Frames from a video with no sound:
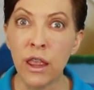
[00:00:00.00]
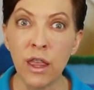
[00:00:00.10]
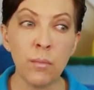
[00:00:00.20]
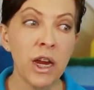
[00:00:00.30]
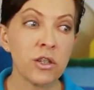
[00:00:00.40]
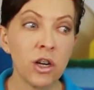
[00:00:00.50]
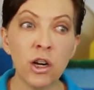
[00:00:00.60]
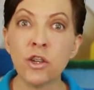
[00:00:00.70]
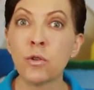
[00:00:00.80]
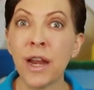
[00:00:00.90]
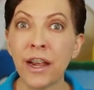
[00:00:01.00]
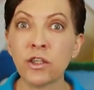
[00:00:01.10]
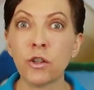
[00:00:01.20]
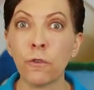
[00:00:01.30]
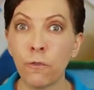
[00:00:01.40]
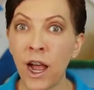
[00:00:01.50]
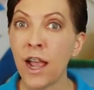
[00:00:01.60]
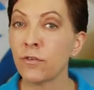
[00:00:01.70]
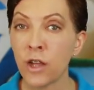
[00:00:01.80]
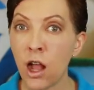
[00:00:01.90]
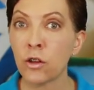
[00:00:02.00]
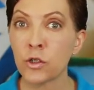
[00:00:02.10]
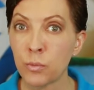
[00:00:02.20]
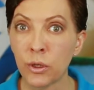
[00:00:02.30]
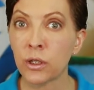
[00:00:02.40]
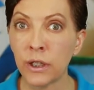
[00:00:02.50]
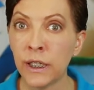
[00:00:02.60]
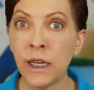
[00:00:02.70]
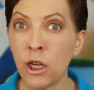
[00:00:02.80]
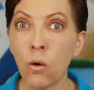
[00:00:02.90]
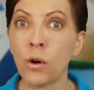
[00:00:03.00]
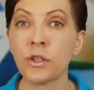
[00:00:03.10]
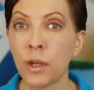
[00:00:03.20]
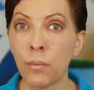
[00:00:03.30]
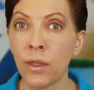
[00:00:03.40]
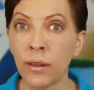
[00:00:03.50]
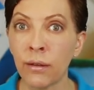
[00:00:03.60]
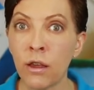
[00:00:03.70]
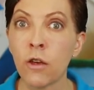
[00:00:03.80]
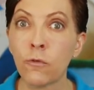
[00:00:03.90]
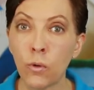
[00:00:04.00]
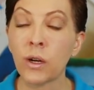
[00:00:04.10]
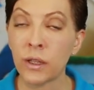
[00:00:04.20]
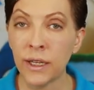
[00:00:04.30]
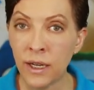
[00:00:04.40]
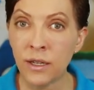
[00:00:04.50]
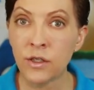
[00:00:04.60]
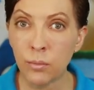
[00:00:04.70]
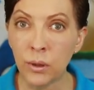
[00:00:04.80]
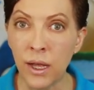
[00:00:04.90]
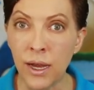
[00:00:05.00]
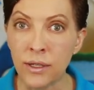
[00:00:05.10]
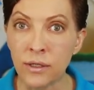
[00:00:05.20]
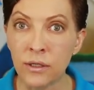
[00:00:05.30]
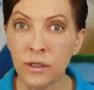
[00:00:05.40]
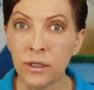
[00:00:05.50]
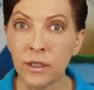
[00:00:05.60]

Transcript: They might charge you an extra $5 per cleaning or something for cleaning supplies.